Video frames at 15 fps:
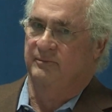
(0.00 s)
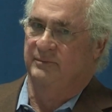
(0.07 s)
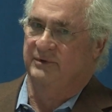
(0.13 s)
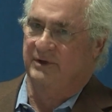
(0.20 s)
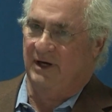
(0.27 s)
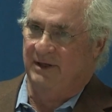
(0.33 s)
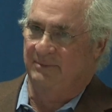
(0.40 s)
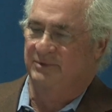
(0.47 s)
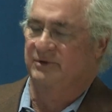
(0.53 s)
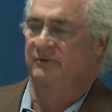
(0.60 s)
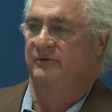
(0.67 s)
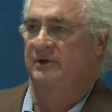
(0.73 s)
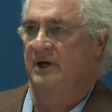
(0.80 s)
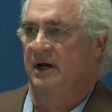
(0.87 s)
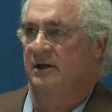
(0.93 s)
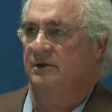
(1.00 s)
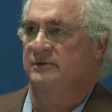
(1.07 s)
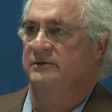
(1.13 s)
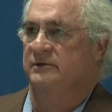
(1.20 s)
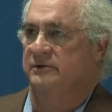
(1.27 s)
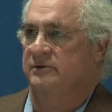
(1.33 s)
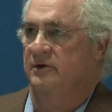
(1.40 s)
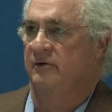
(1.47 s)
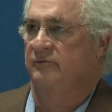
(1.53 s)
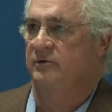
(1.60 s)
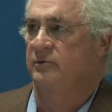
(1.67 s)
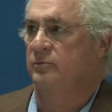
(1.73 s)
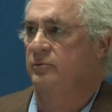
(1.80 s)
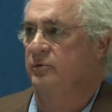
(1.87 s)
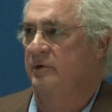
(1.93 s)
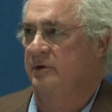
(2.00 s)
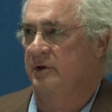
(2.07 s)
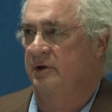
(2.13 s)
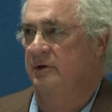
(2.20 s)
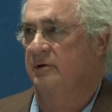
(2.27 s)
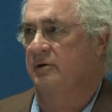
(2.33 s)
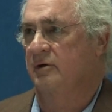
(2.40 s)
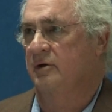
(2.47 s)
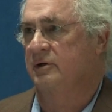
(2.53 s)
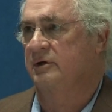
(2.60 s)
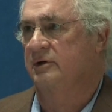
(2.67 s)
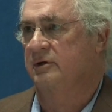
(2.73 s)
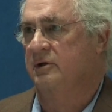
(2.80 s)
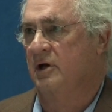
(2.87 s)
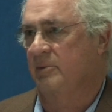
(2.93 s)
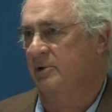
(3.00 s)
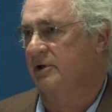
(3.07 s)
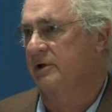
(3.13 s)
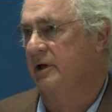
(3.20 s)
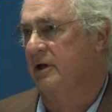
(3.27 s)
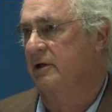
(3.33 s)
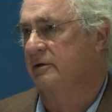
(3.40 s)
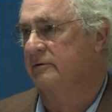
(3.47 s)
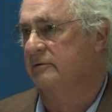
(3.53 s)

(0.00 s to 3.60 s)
types of analysis of it within a couple of days.